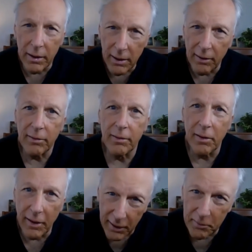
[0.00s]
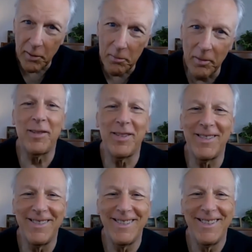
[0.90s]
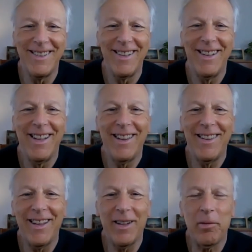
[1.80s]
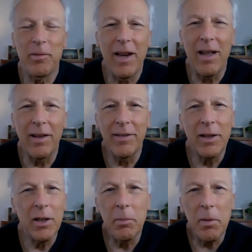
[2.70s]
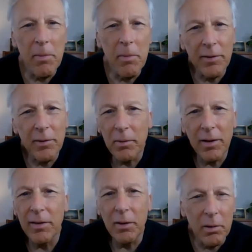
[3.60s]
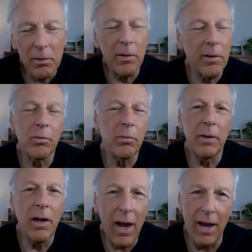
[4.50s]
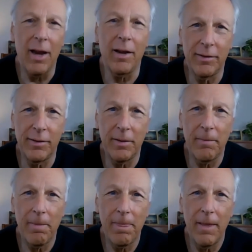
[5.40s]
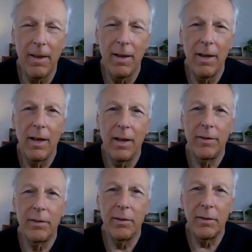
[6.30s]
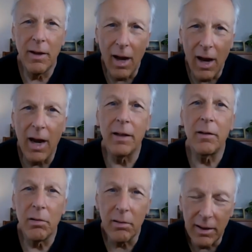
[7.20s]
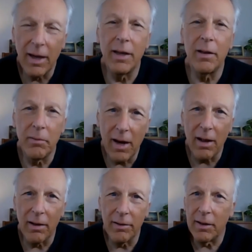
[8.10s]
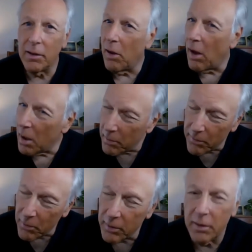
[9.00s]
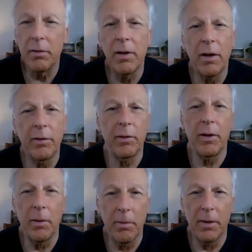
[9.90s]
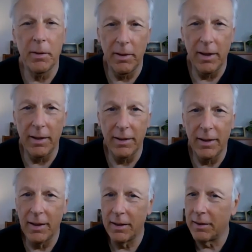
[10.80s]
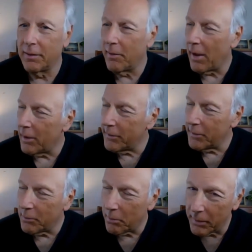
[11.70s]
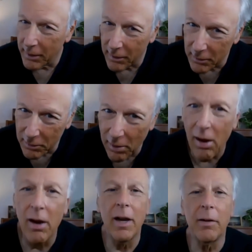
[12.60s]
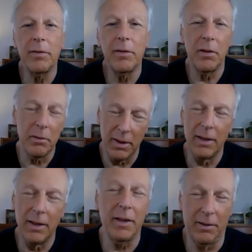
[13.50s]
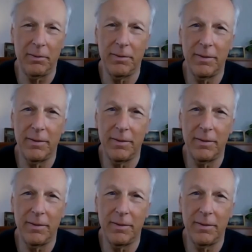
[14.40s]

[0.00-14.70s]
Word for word: nicely. Thank you very much. That if reality could be messed with, the universe would be chaos. So God created reality long before you and I showed up on the planet, and reality will be here long after you and I leave.